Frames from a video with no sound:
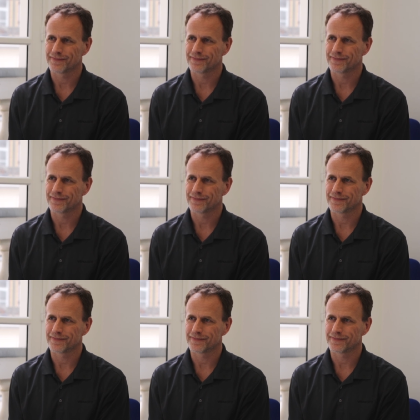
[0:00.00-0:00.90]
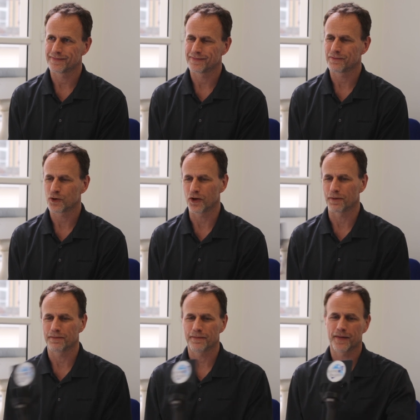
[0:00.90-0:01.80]
funny stuff you are doing. Sure.
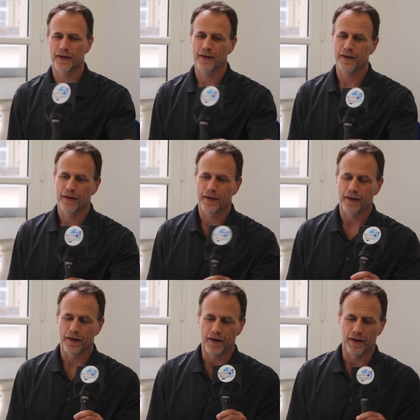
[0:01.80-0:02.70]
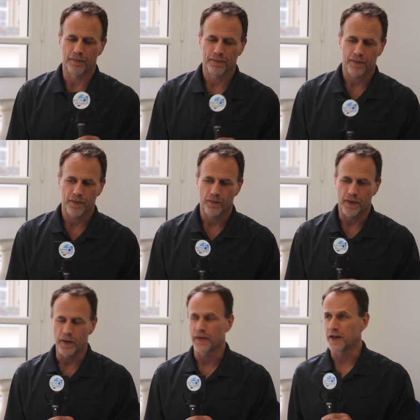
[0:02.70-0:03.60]
Um,
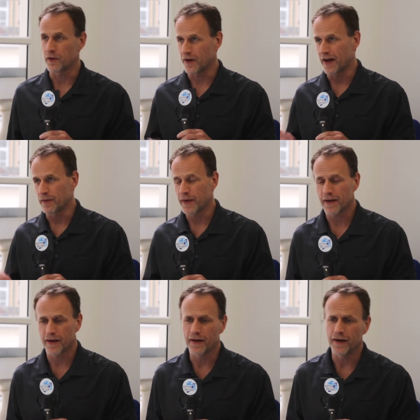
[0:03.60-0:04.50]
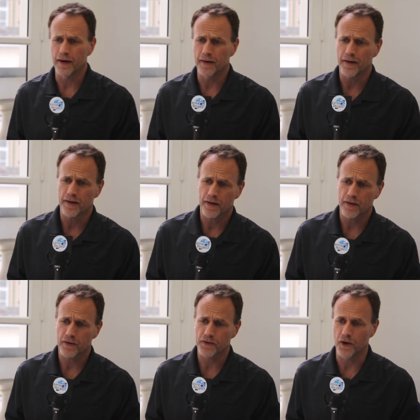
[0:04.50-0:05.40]
by the way, thank you for having me. Uh,
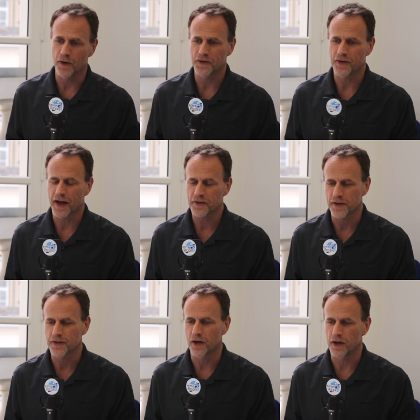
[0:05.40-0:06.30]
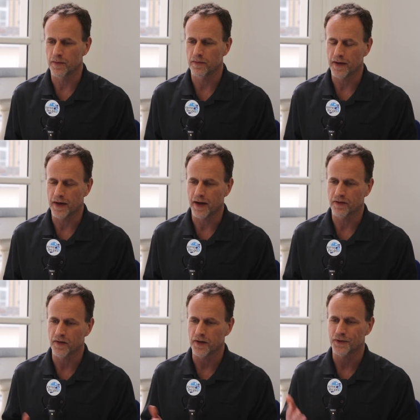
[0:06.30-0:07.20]
so it's actually started, and I've
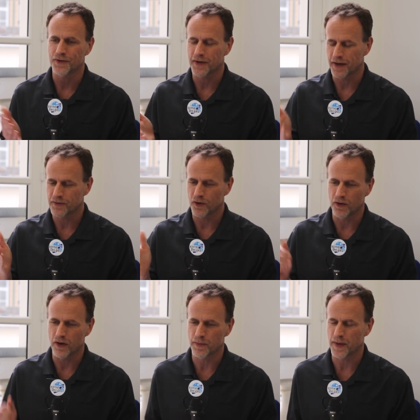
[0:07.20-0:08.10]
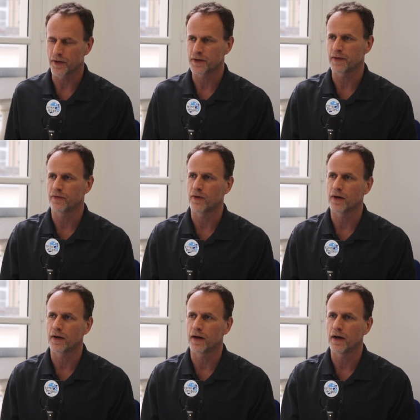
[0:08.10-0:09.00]
given this, I've told other people this
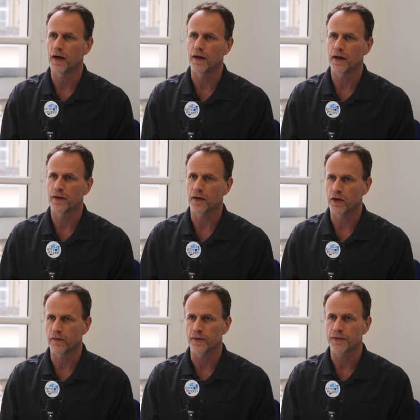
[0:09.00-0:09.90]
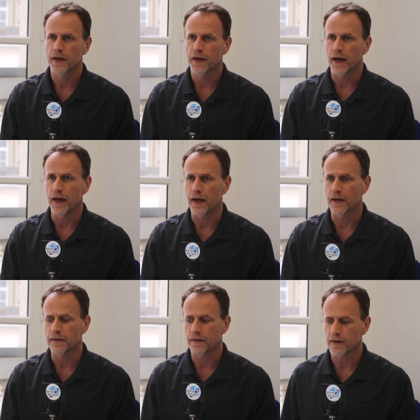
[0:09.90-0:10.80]
before uh, in interviews.
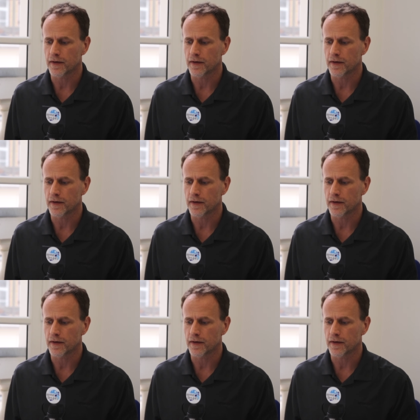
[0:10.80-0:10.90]
And